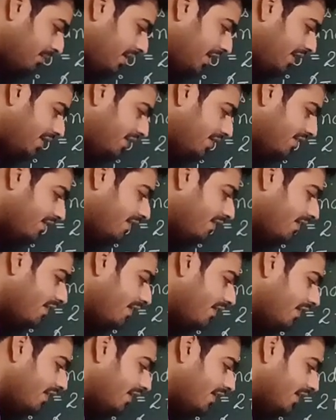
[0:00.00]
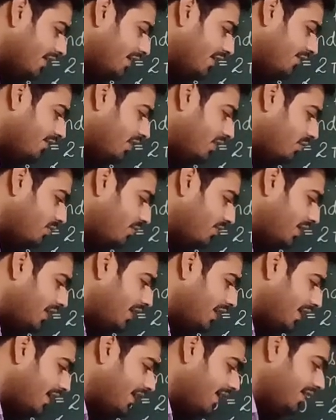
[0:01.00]
minute is equal to 1
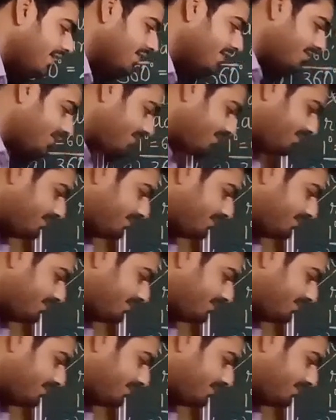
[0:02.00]
degree.